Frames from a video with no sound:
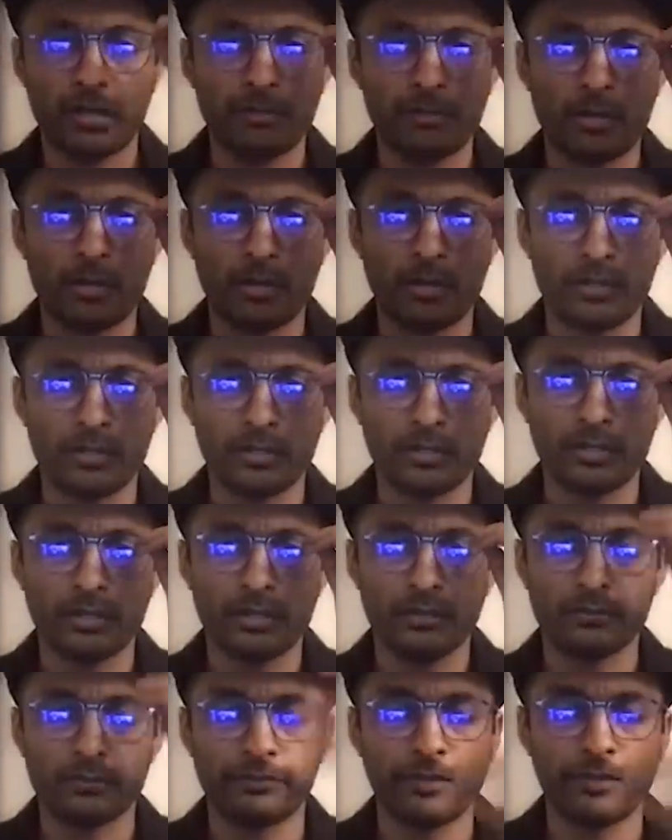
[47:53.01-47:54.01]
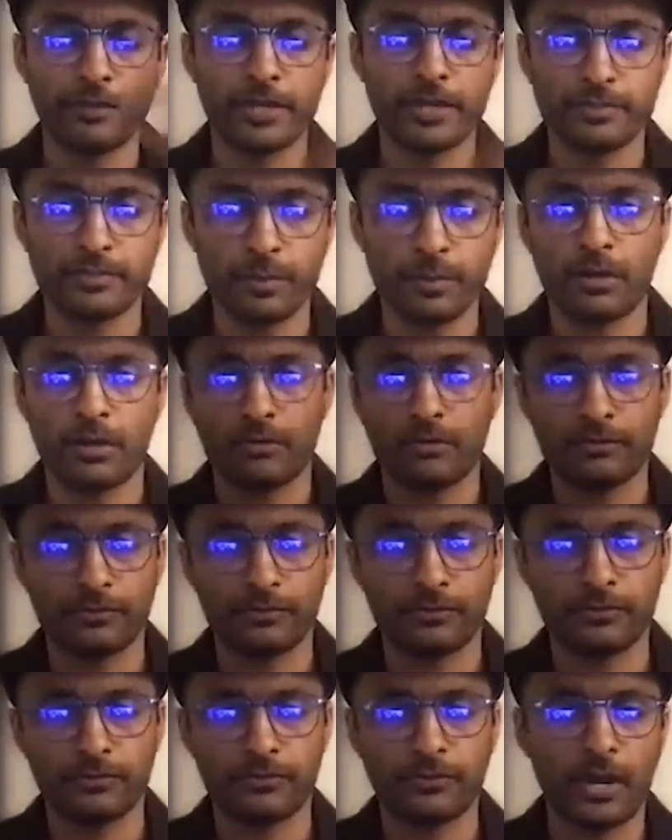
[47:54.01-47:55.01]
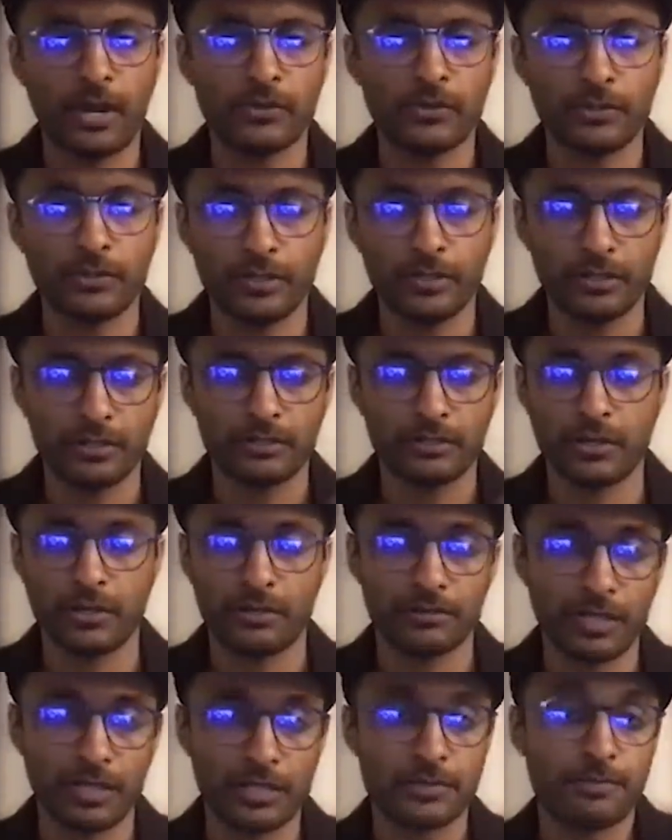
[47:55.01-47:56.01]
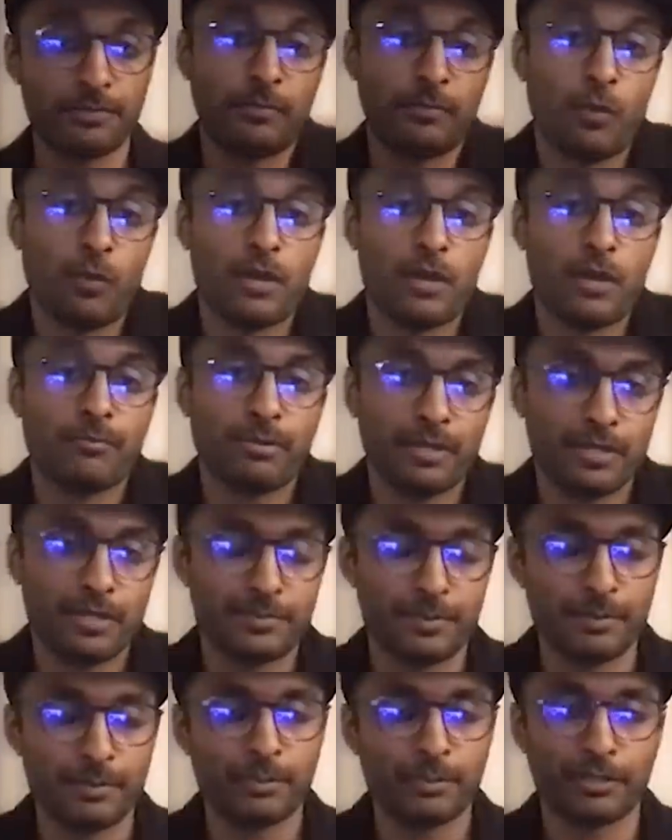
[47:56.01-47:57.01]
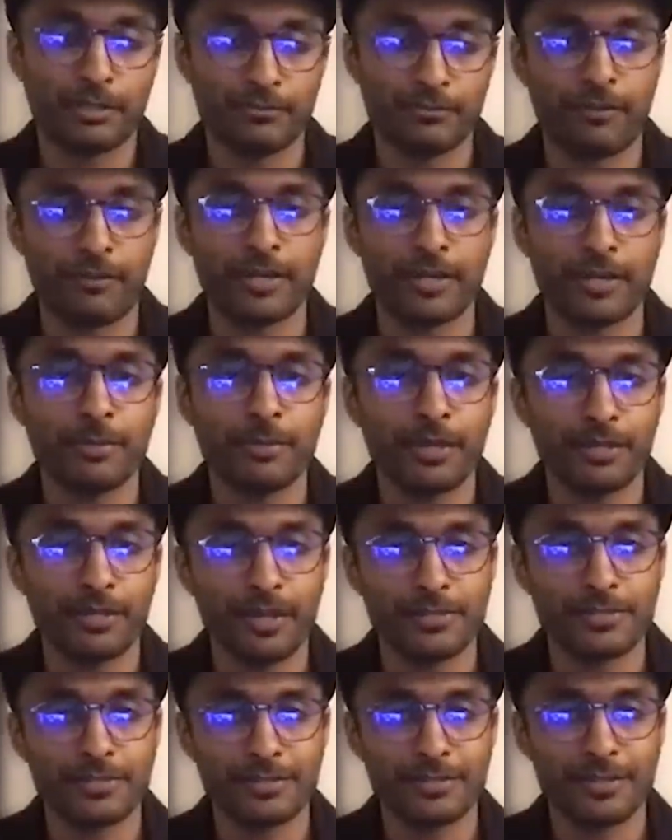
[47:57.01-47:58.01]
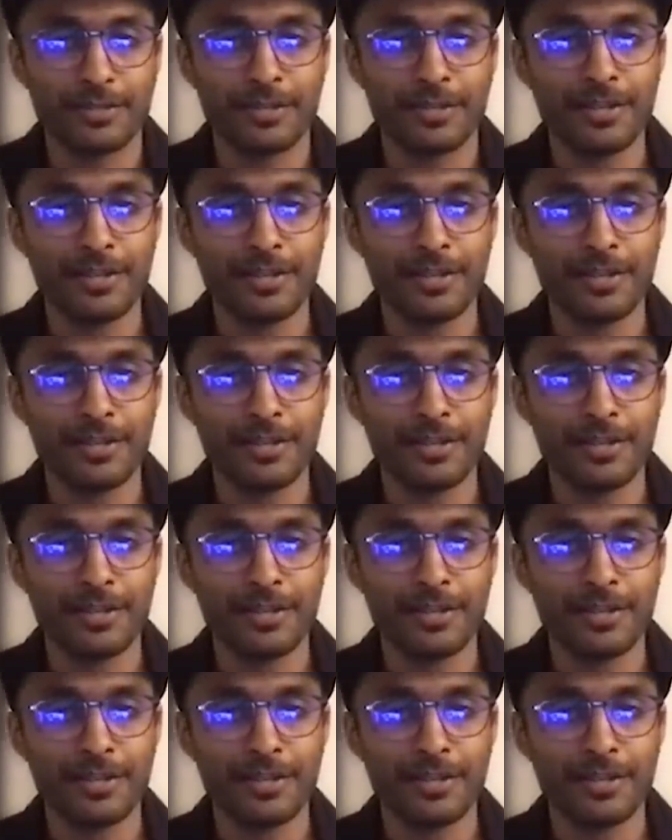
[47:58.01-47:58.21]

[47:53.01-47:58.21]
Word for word: I'm on uh, Facebook of Foundr, so that's one place people can find me, I guess.